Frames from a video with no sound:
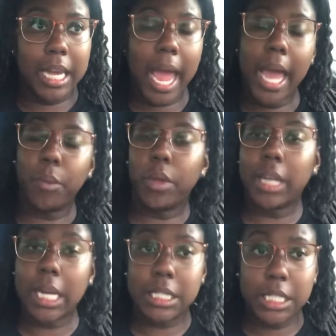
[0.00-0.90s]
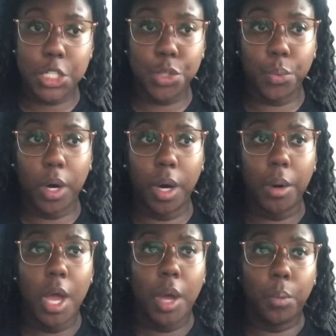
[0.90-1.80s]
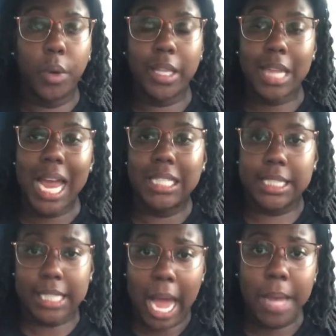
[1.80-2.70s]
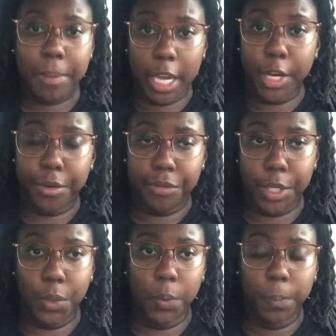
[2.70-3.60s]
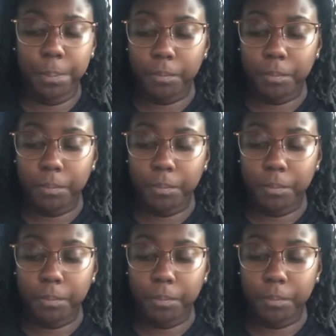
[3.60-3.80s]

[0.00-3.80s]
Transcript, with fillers: Hey, we'd like to set you up with a Skype interview